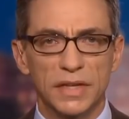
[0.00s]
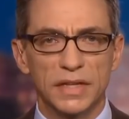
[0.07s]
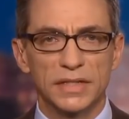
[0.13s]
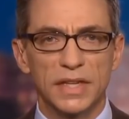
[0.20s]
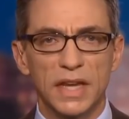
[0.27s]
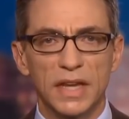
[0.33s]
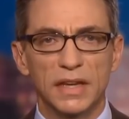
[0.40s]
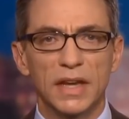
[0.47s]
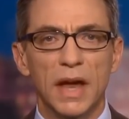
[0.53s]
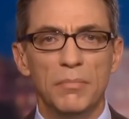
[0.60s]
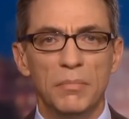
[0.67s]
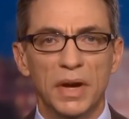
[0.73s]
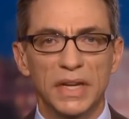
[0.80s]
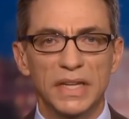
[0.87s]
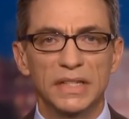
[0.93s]
sixteen, got
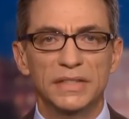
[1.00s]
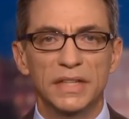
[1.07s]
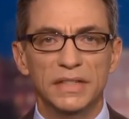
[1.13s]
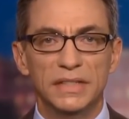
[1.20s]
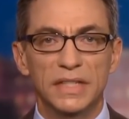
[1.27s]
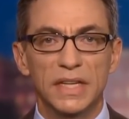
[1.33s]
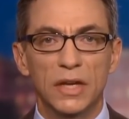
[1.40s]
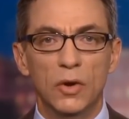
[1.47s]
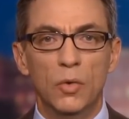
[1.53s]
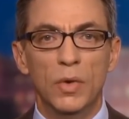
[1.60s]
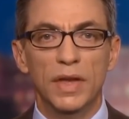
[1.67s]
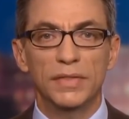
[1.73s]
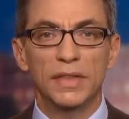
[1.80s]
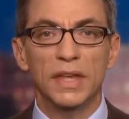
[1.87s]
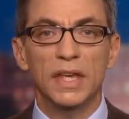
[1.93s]
money to deal
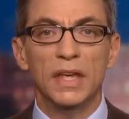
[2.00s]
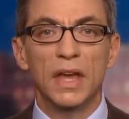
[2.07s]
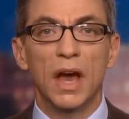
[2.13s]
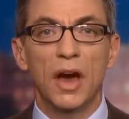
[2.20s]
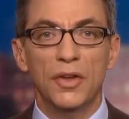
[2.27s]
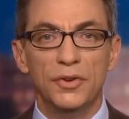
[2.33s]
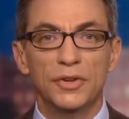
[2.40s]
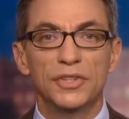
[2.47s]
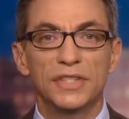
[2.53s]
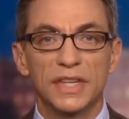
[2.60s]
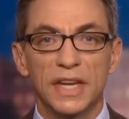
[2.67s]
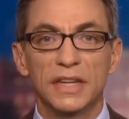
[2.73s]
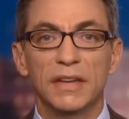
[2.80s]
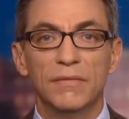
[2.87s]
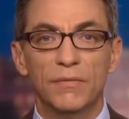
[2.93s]
with
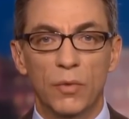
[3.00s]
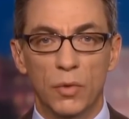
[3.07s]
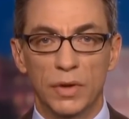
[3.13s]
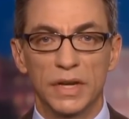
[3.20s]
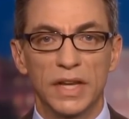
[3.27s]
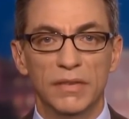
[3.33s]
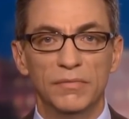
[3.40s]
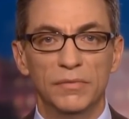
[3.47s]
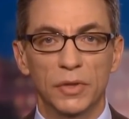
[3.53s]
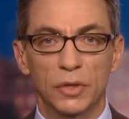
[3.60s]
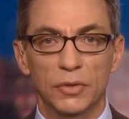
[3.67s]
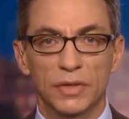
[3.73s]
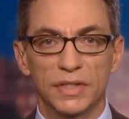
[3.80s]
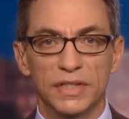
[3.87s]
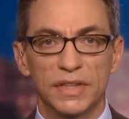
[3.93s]
understanding foreign
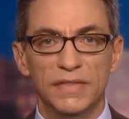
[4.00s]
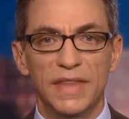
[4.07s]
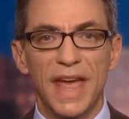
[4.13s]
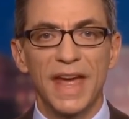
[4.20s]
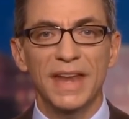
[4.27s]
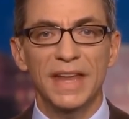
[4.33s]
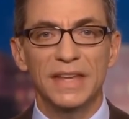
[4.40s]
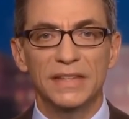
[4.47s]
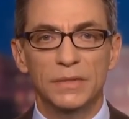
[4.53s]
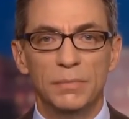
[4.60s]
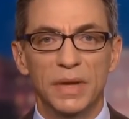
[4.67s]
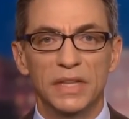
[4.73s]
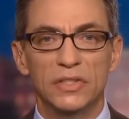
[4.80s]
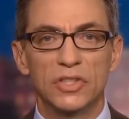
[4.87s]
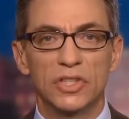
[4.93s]
influence, and that has
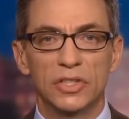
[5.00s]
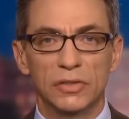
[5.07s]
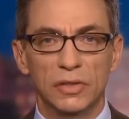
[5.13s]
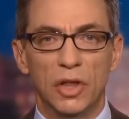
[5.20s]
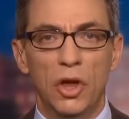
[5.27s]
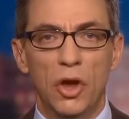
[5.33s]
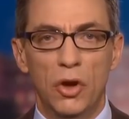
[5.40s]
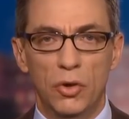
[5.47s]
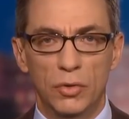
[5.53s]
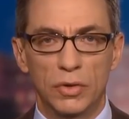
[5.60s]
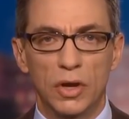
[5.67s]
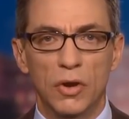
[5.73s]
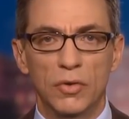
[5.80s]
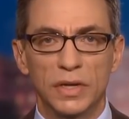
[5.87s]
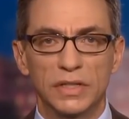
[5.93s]
been slow
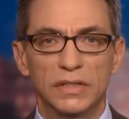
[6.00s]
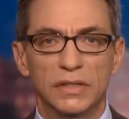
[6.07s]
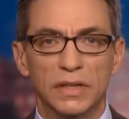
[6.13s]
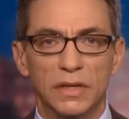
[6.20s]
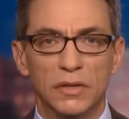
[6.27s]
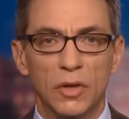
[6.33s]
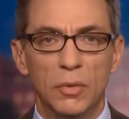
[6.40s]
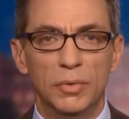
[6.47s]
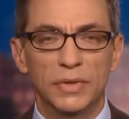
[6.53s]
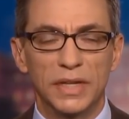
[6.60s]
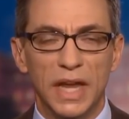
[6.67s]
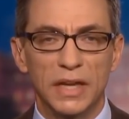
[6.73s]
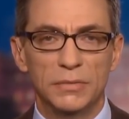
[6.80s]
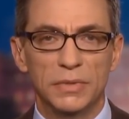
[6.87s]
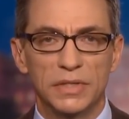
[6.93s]
going to the Global
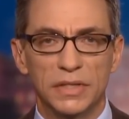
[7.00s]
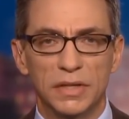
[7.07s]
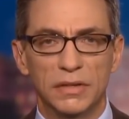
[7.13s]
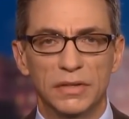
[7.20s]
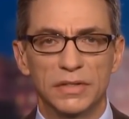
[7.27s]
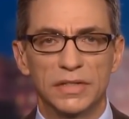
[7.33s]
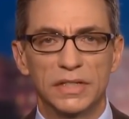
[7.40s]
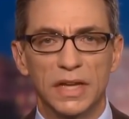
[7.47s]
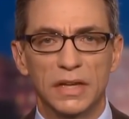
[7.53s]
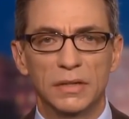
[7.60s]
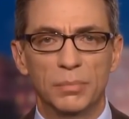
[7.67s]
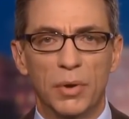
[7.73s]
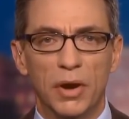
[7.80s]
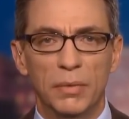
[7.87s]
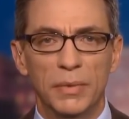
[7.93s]
Engagement Center at State
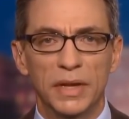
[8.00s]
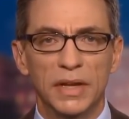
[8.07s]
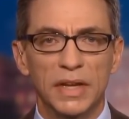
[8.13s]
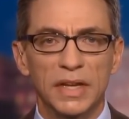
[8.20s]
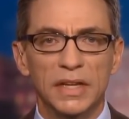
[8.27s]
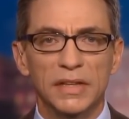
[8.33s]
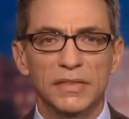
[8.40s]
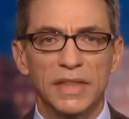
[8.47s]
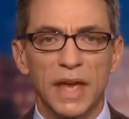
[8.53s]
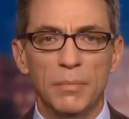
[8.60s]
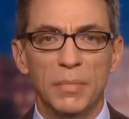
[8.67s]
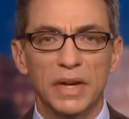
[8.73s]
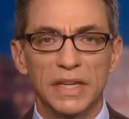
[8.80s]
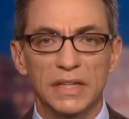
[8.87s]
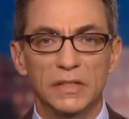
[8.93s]
Department. That
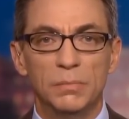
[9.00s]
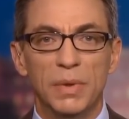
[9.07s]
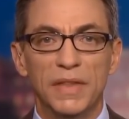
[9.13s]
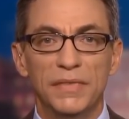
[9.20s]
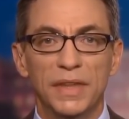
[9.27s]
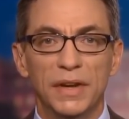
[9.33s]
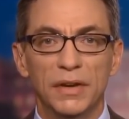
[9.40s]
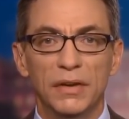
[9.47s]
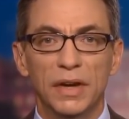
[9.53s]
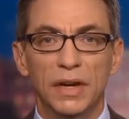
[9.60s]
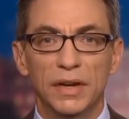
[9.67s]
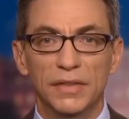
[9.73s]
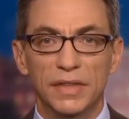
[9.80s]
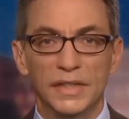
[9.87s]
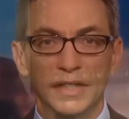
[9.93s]
money has been there.
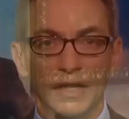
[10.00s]
Uh, the